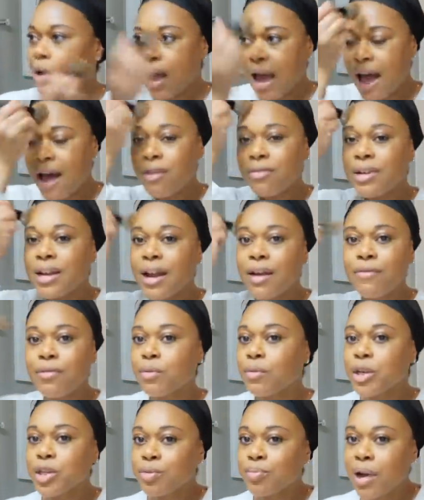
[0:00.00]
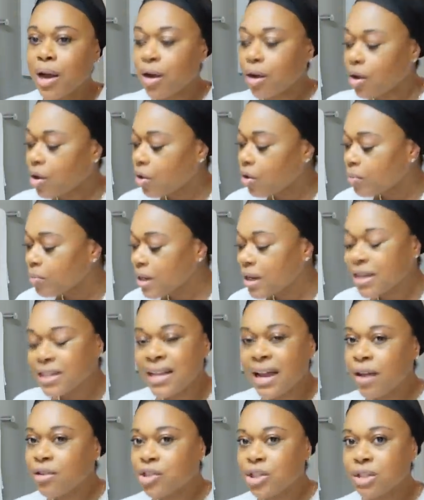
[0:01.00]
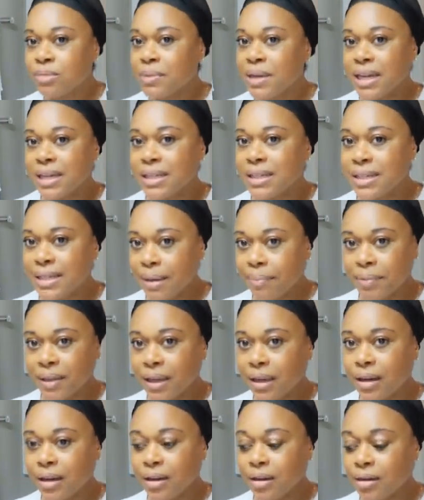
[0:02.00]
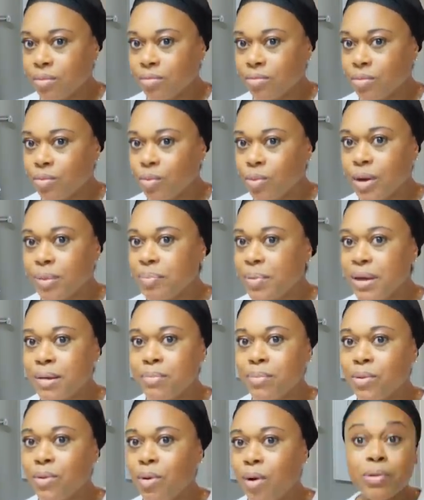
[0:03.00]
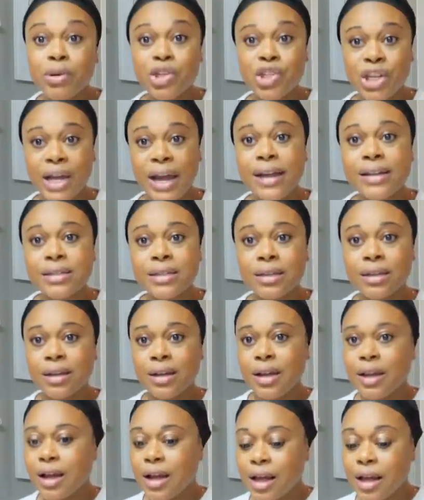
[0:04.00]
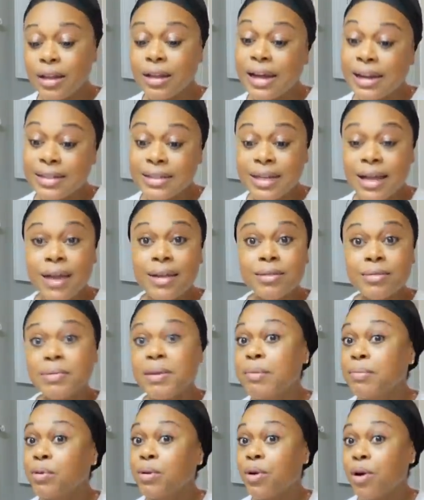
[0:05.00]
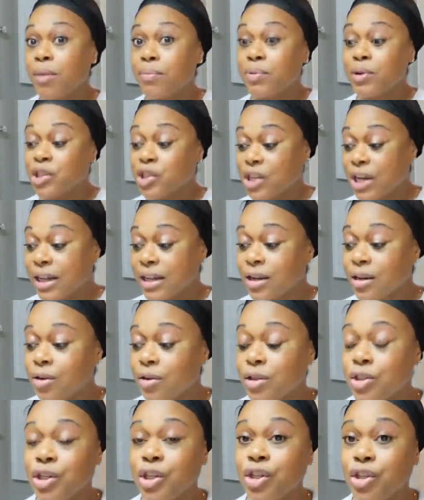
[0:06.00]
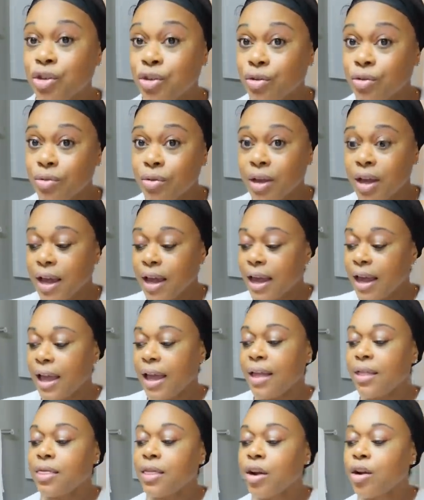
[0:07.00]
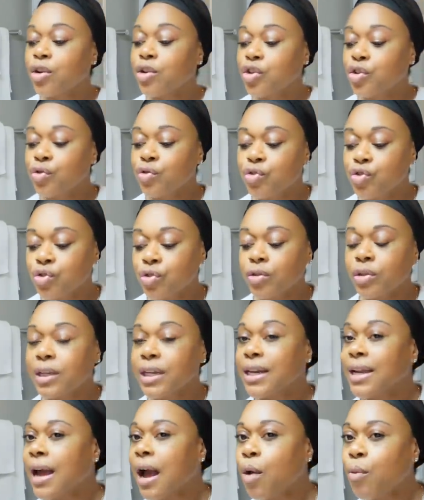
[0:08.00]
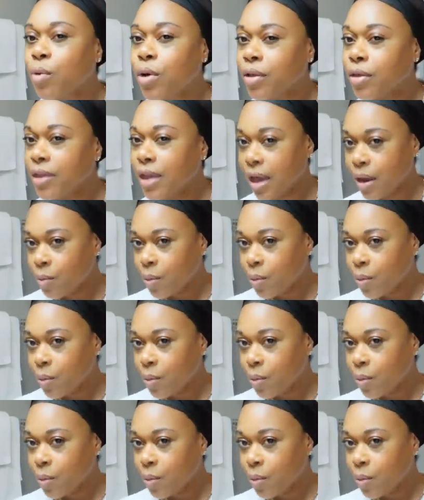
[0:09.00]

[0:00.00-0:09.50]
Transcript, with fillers: I'll never reach my goal because I'll just be accepting what people project. A lot of times people are projecting onto you and they're usually not where they